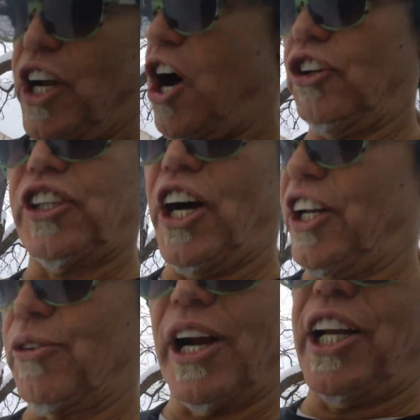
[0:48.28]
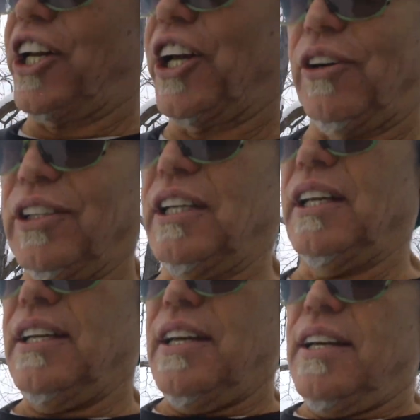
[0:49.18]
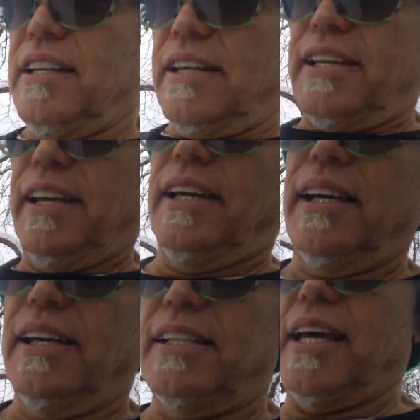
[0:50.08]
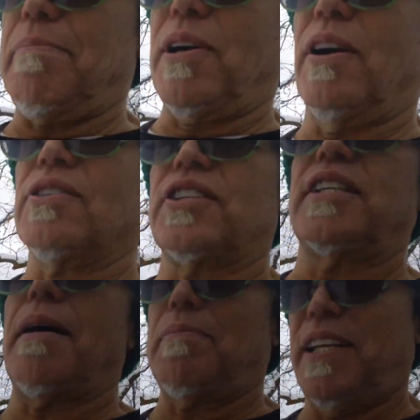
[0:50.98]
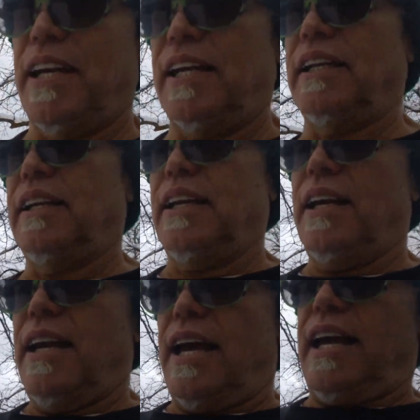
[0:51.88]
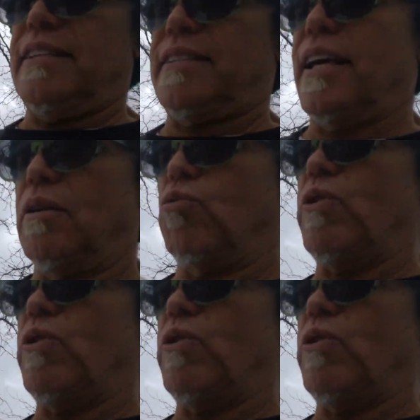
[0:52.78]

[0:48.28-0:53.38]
all done and ready to go. TEPCO stepped in and said,